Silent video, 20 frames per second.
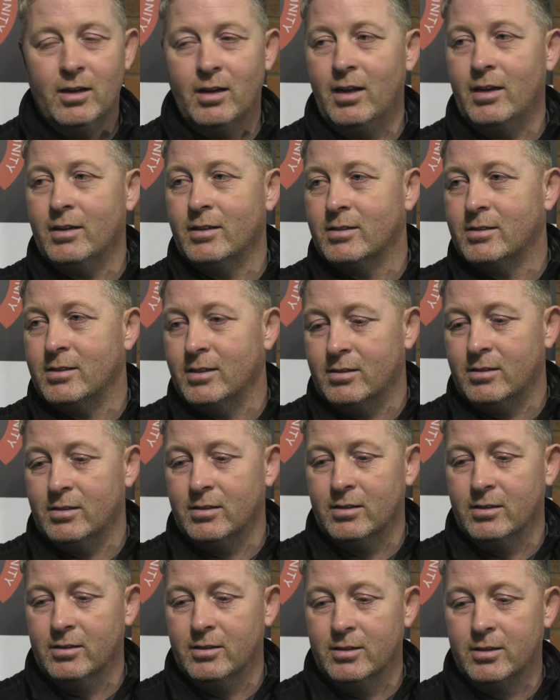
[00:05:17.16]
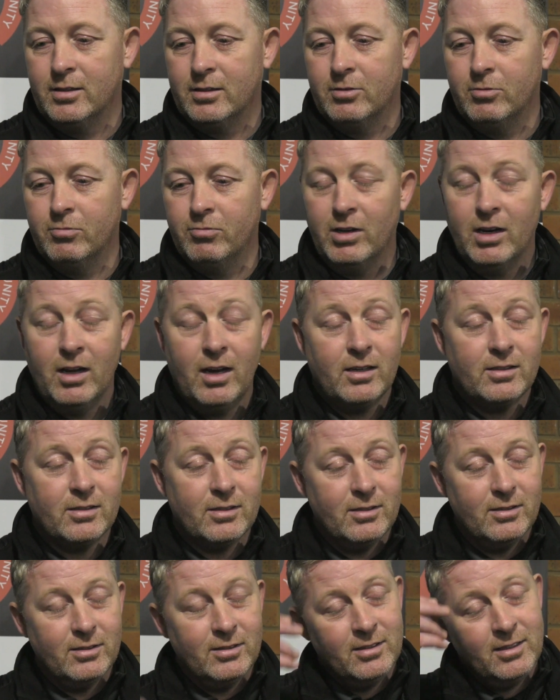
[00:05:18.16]
have to sit and relax
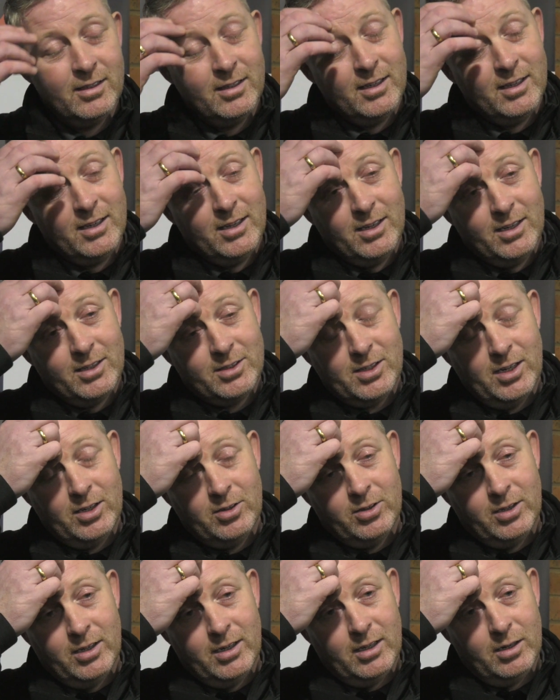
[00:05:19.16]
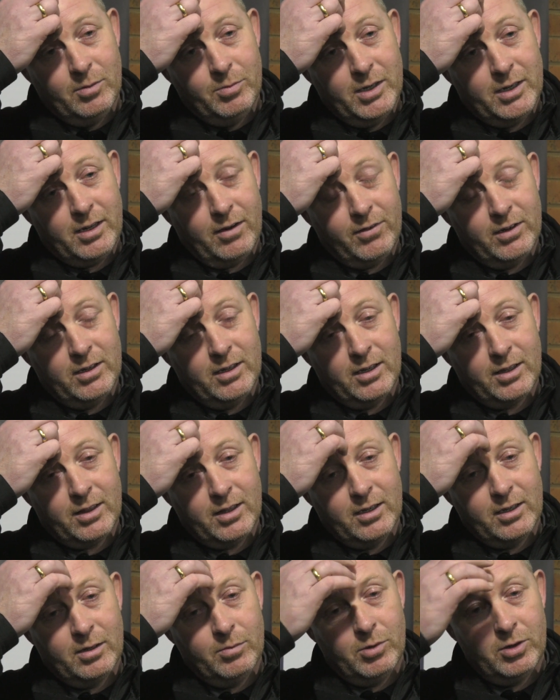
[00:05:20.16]
and chill out a little bit, have a little
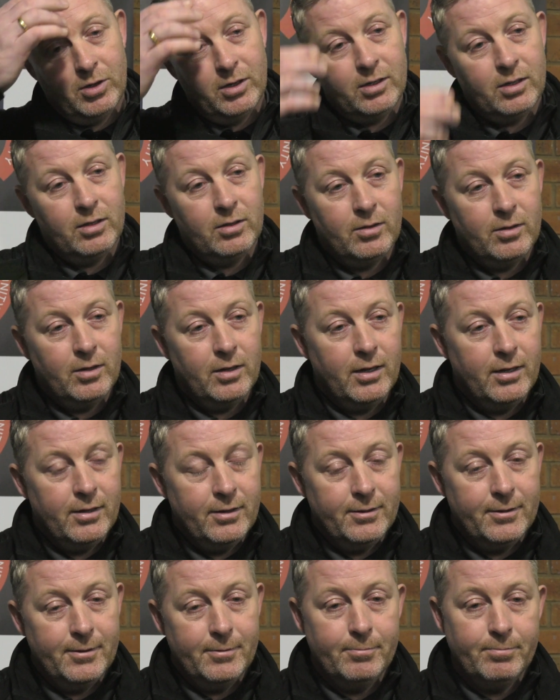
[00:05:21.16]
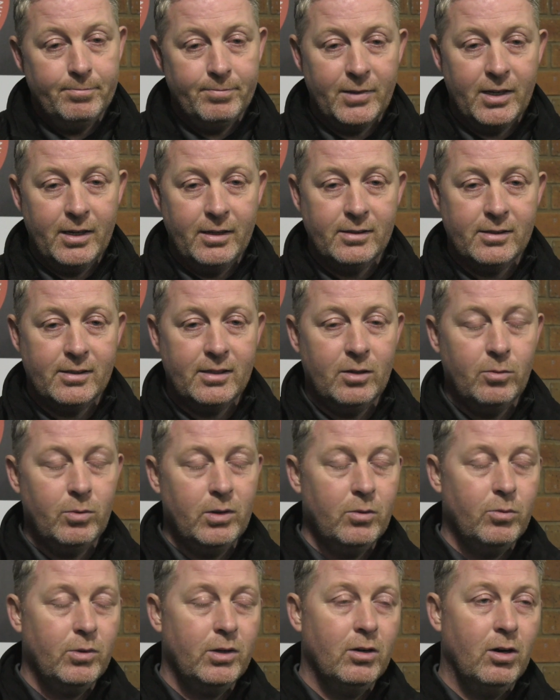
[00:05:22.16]
think about it, and see
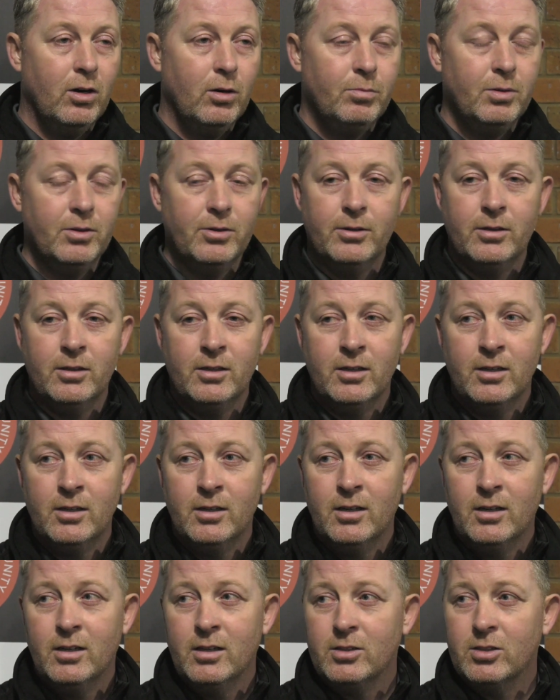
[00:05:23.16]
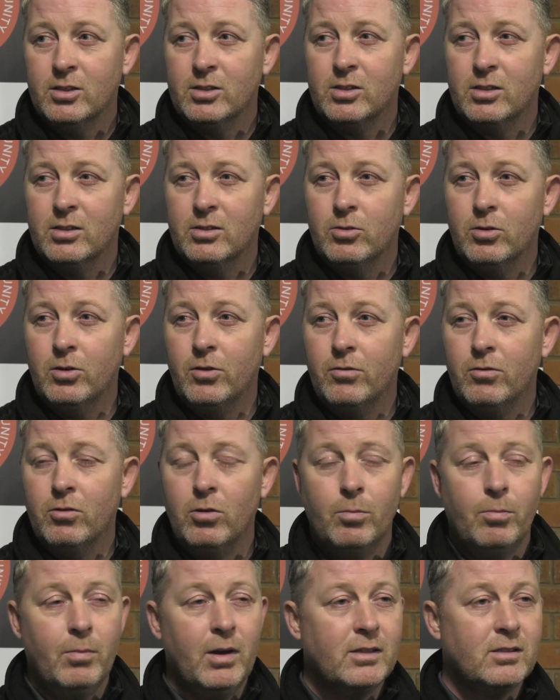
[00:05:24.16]
where we are. But just
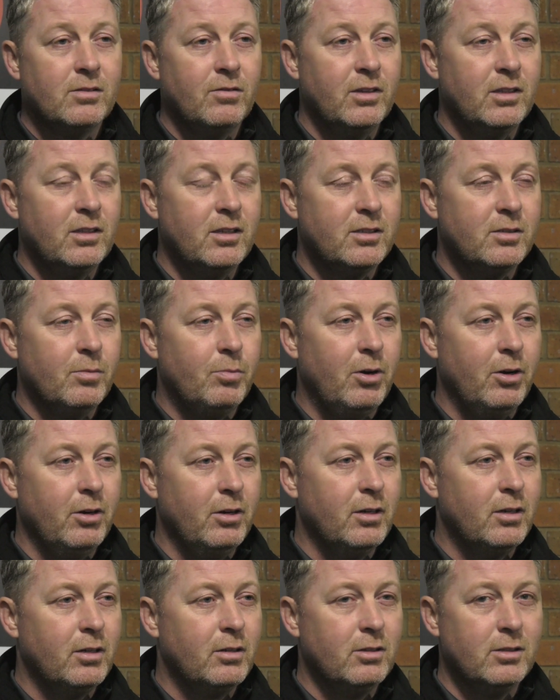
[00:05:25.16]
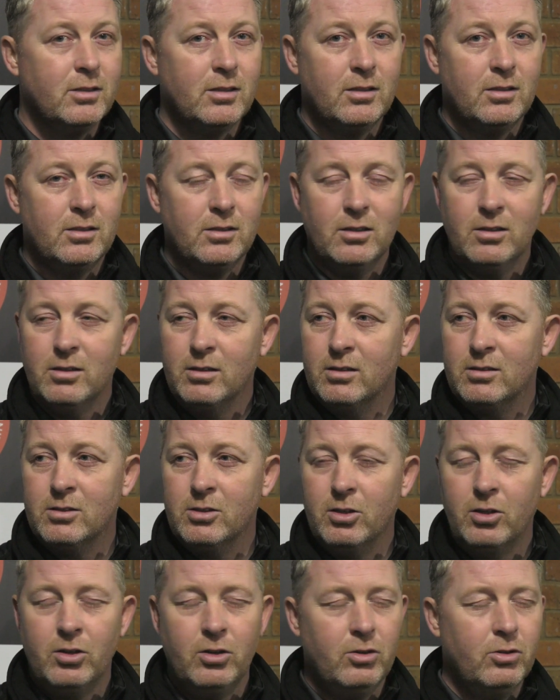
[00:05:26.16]
overall massively disappointed, because it's
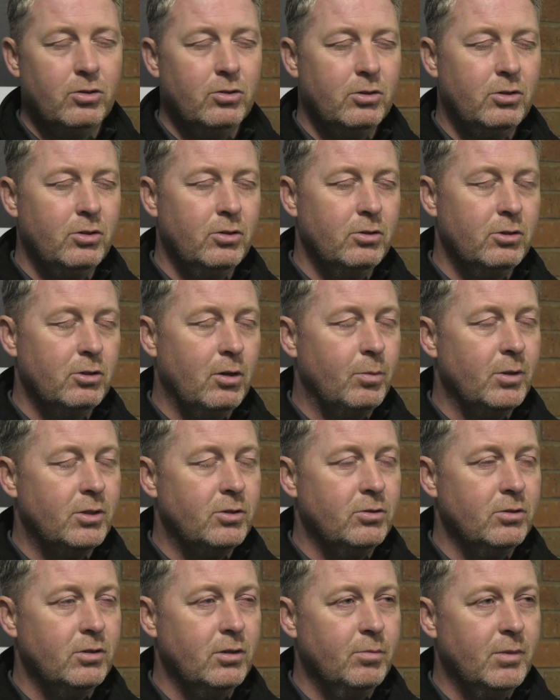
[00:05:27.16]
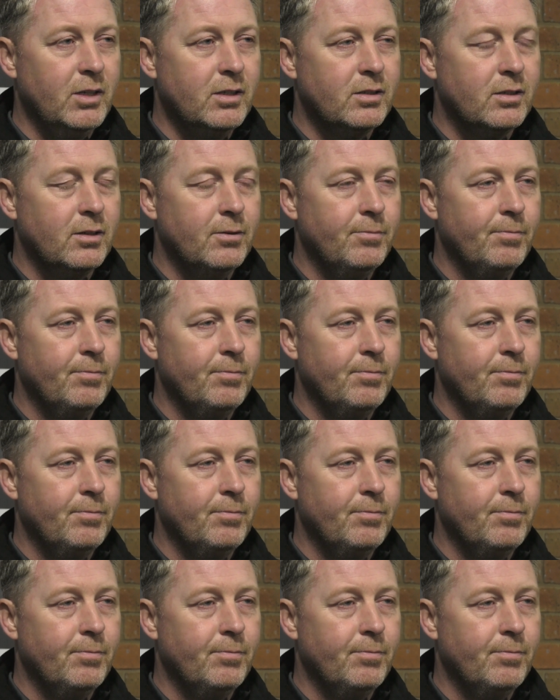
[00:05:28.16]
a huge opportunity missed.